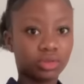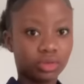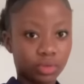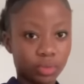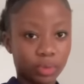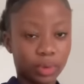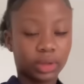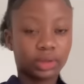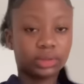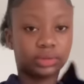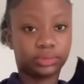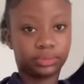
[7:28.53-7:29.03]

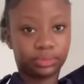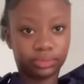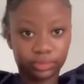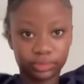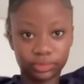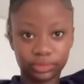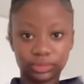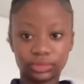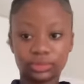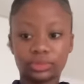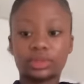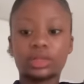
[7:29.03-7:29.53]
well,
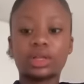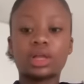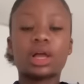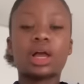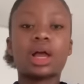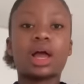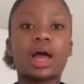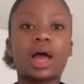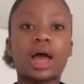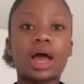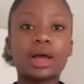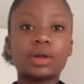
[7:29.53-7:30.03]

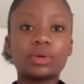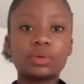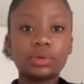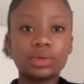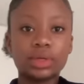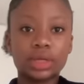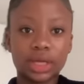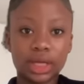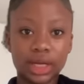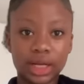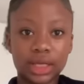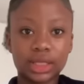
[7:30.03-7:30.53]
I
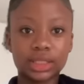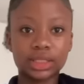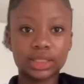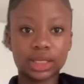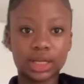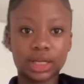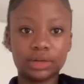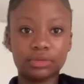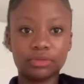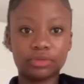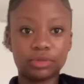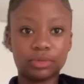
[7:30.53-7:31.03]
don't get
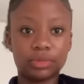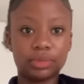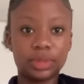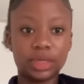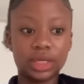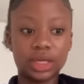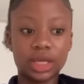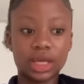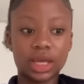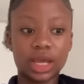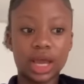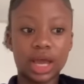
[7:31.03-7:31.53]
excited for
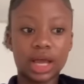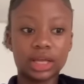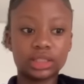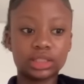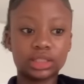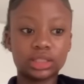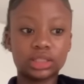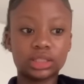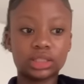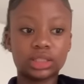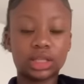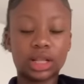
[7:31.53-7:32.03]
PE. I
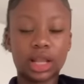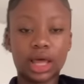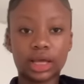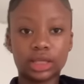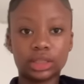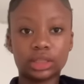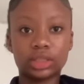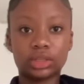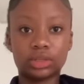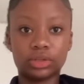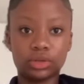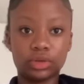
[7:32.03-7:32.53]
just
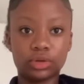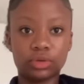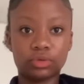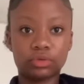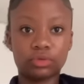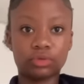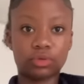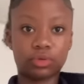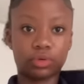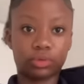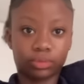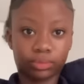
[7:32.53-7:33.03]
like the
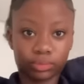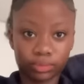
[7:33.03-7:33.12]
uniform.